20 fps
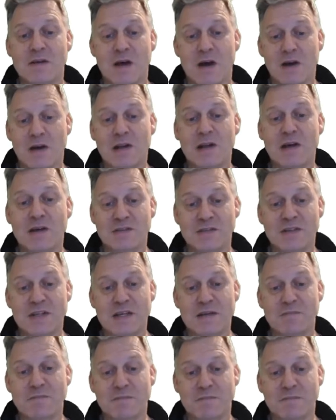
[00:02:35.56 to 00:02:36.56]
our class
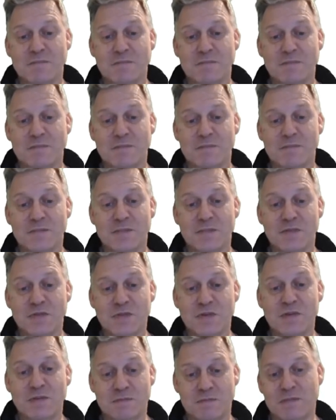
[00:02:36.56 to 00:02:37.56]
name
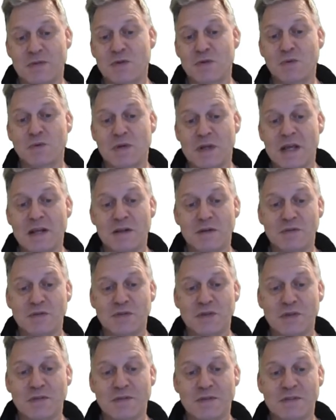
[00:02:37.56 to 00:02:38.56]
called hello
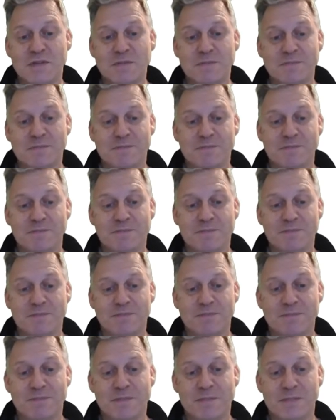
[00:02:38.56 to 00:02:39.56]
service.
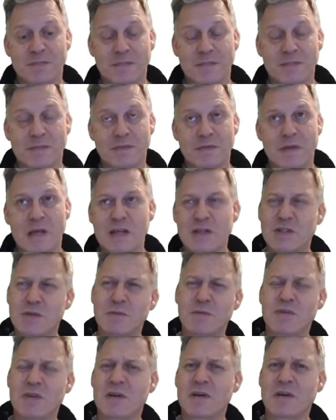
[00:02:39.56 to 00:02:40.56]
Actually,
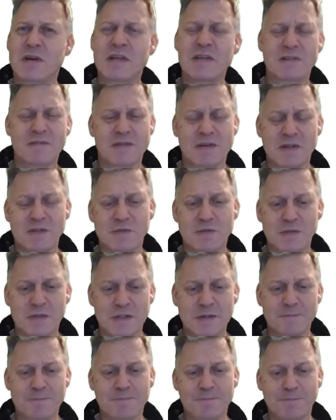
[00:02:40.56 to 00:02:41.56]
was our interface,
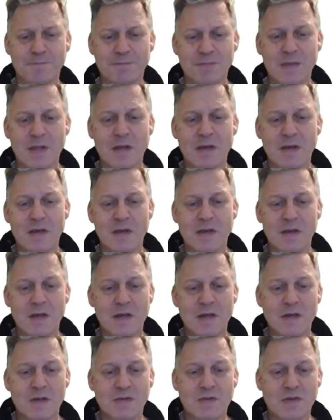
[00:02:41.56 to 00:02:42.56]
wasn't it?
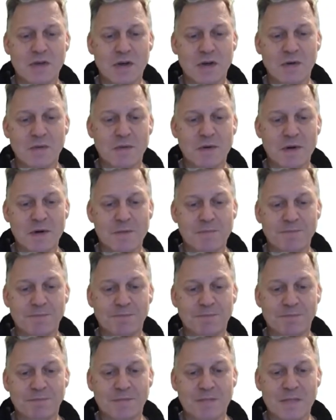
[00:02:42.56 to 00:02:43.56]
So um,
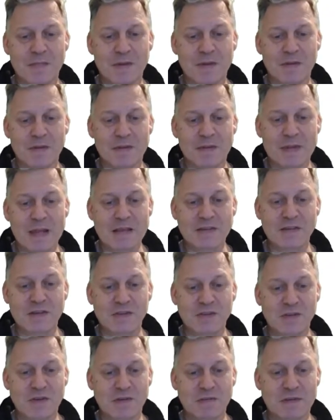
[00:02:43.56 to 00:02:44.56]
that's our
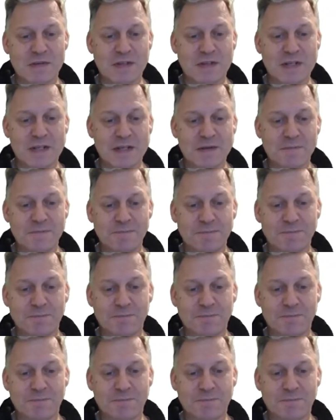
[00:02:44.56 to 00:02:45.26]
servlet name.